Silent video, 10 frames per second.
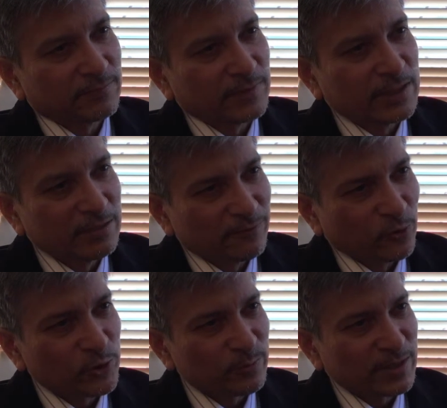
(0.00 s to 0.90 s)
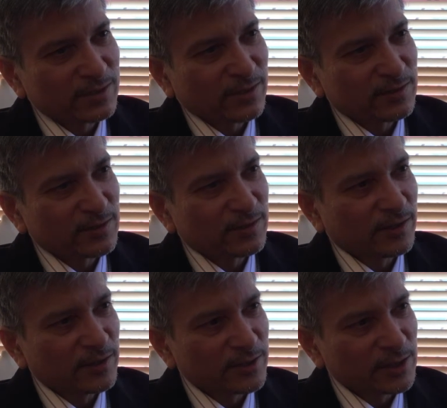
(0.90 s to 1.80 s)
reinforcements such as
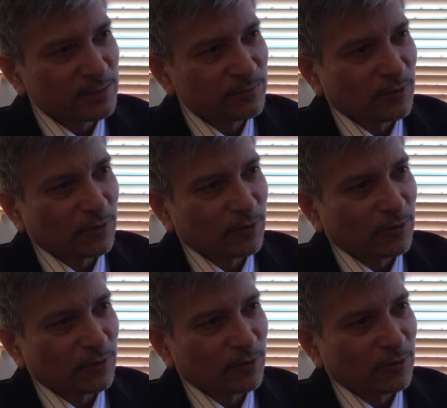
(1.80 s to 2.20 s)
criticism